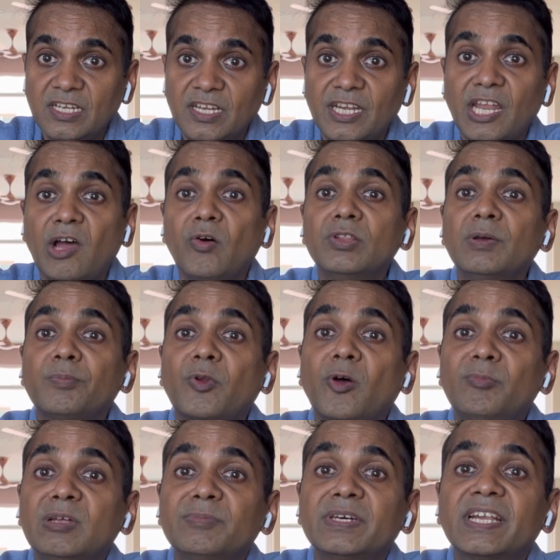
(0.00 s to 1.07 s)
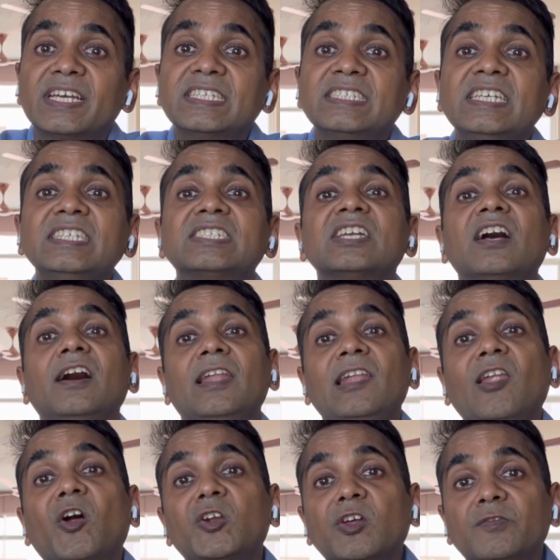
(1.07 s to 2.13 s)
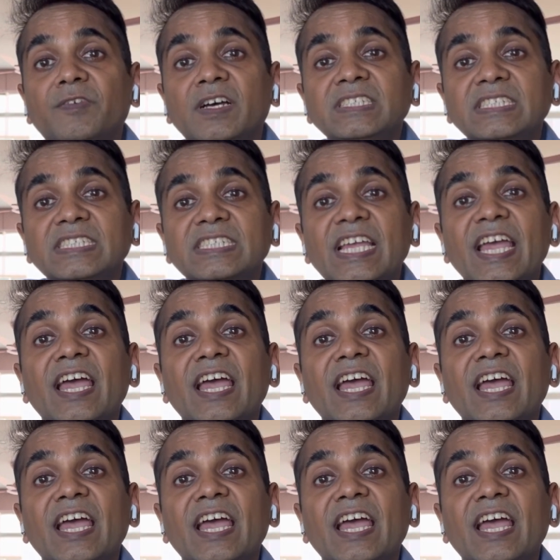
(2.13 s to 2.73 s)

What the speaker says: Now the problem arises, a lot of us